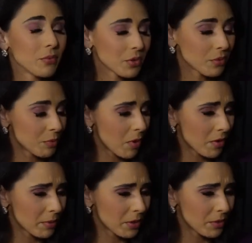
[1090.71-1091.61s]
work with brought
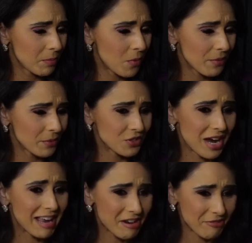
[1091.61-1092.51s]
up a good point, which
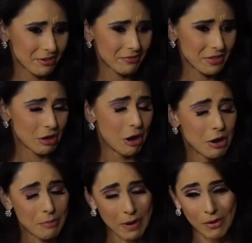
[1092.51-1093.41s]
I'd never even
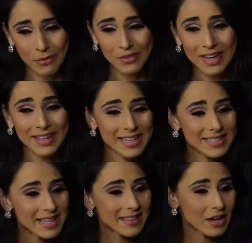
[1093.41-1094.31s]
thought about. They
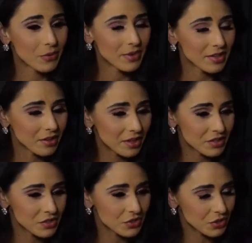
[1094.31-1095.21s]
said that when their
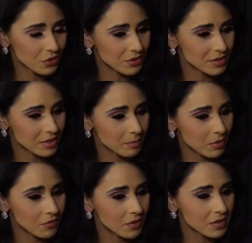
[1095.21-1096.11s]
kids used to go to
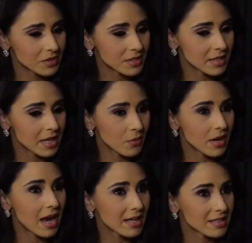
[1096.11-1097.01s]
sleepovers, they would
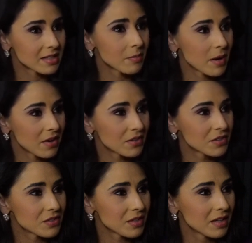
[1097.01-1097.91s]
ask
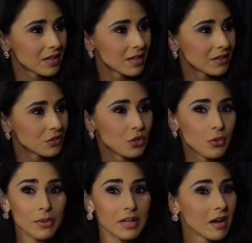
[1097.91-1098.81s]
parents, do you
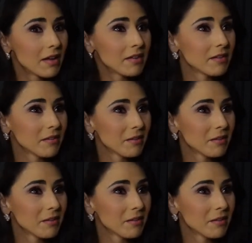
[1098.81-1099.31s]
own a gun?